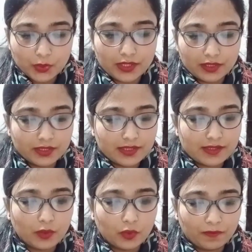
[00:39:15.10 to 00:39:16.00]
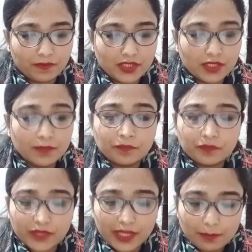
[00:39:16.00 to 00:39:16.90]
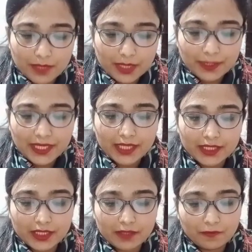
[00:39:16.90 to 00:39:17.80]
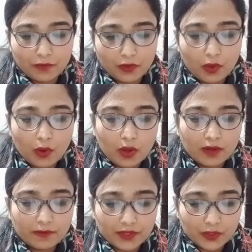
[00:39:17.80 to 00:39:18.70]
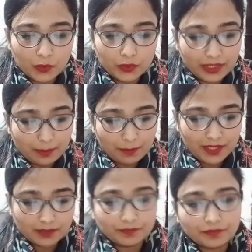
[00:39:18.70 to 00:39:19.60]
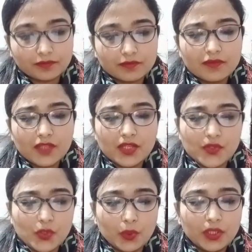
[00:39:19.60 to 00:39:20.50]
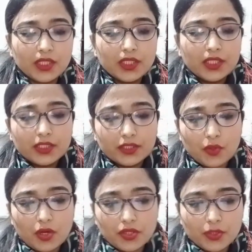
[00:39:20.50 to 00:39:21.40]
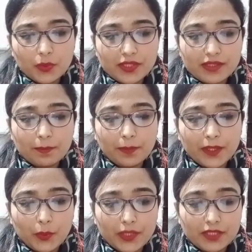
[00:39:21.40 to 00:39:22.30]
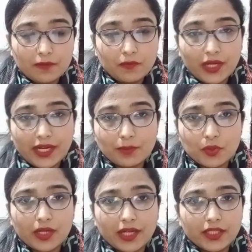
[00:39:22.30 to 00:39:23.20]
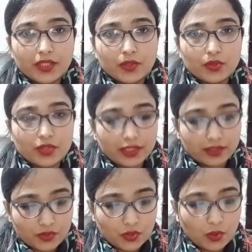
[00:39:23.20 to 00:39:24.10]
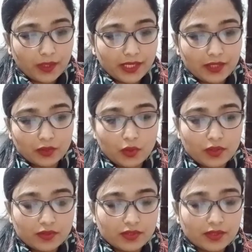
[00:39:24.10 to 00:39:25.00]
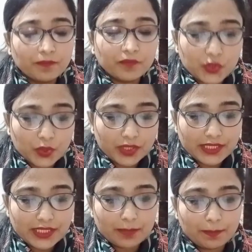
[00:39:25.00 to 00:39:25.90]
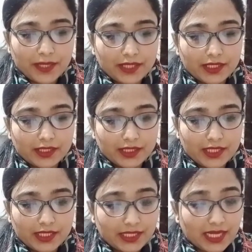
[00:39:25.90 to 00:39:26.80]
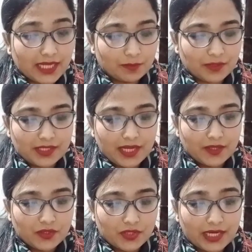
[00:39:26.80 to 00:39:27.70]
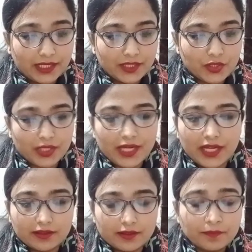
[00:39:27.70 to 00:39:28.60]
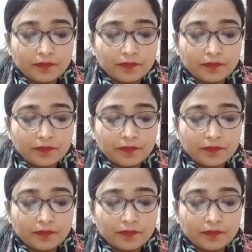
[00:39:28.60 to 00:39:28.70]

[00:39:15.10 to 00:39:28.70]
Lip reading: hear the sound of it. There may be anything, for all we know there may. So the doctor was simply waiting for him to continue to tell the story, and Klosner took a deep breath, and then he clasped his hands tightly together,